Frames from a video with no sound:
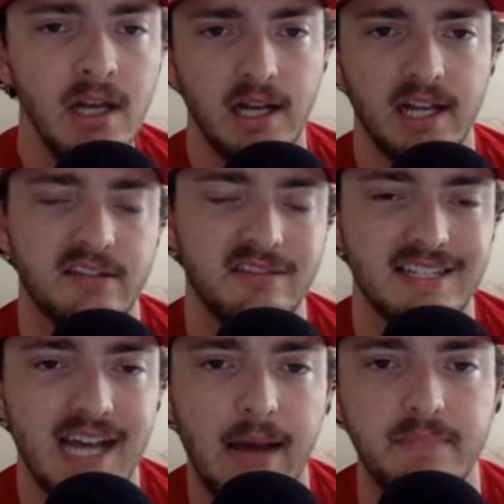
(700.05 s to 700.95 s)
against a
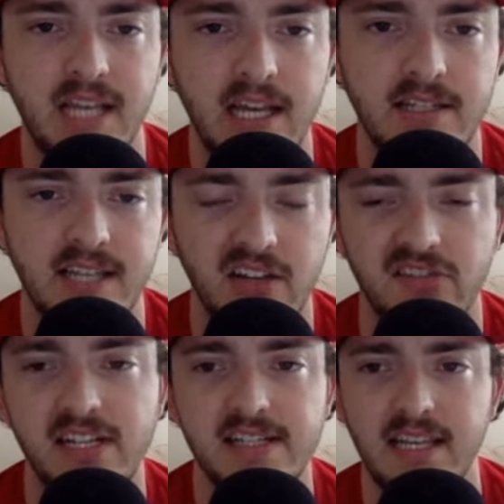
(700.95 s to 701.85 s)
top 10
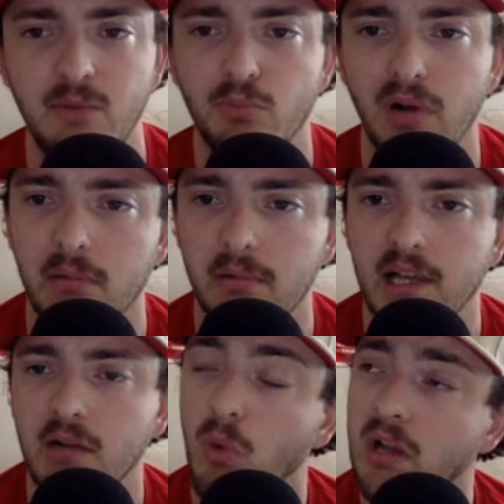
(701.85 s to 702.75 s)
Tennessee team, you'd probably be
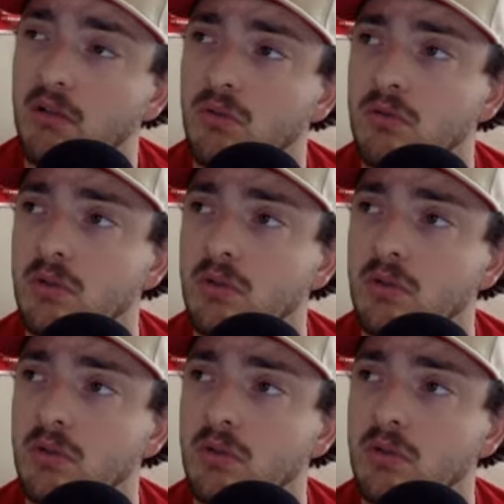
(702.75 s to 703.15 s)
like, well,